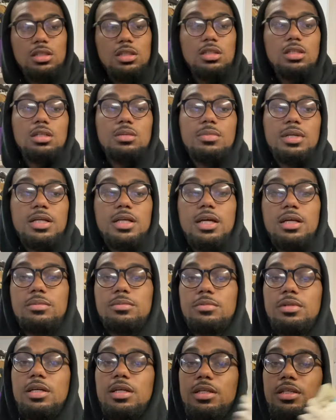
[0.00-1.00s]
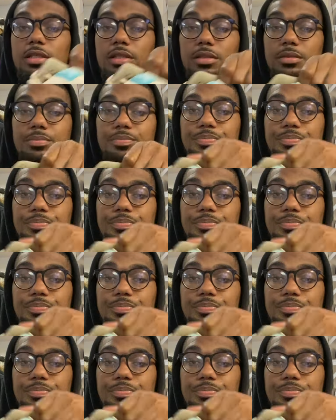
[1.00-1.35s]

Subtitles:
I got them right here.